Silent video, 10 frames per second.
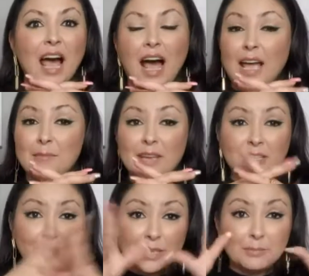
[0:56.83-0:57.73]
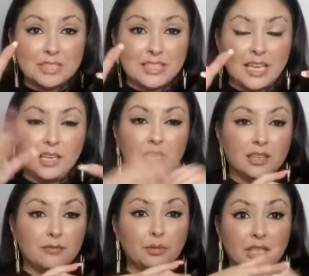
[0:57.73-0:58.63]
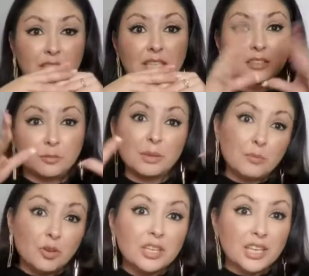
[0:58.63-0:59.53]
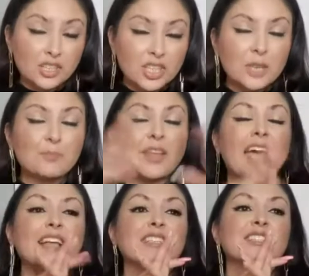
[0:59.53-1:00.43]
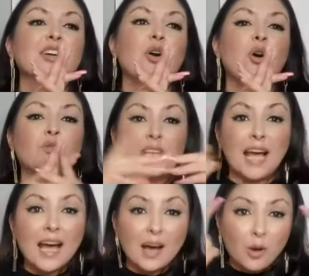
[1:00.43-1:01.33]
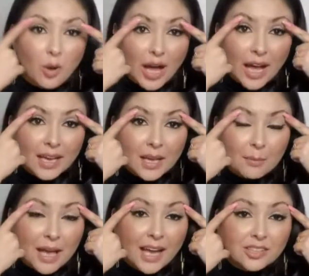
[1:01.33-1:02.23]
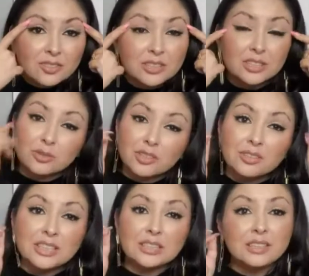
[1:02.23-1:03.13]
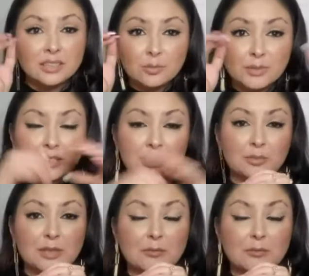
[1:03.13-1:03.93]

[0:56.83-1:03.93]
I made the big mistake of plucking a little bit more than I should. And so now I am actually struggling a little bit